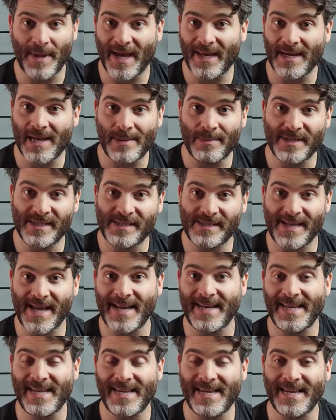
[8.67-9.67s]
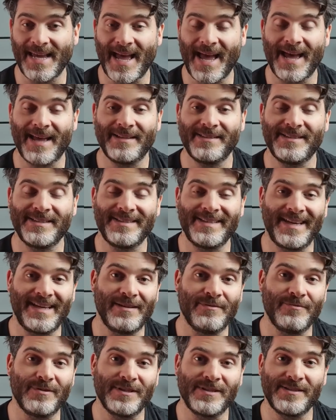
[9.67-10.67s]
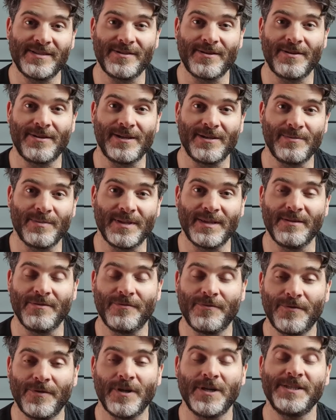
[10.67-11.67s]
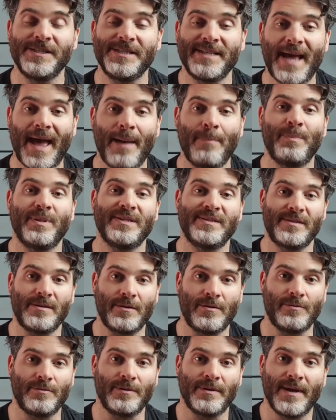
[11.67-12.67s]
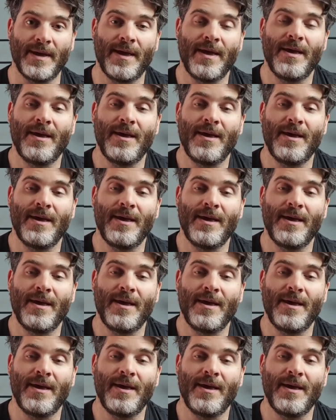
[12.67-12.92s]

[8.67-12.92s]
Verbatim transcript: My name is Danny and today we're starting with the first episode